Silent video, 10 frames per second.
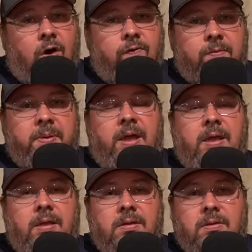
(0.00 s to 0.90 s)

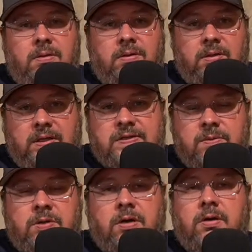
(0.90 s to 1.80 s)
overpay gets
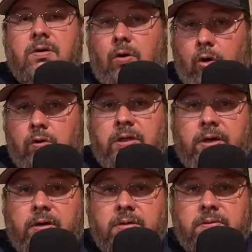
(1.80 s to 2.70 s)
him here
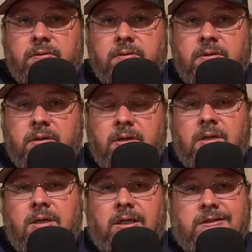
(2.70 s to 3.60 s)
earlier,
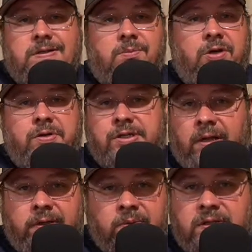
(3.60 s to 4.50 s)
gets him here
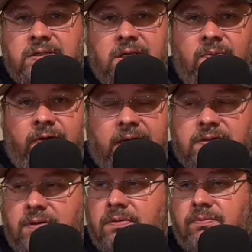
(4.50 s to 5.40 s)
gelling with the team
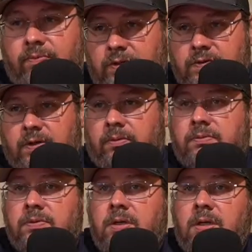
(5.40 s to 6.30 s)
faster. So
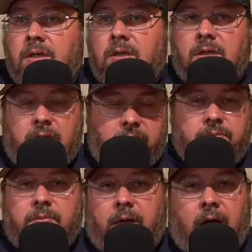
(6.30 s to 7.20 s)

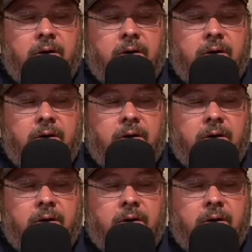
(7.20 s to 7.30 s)
I'll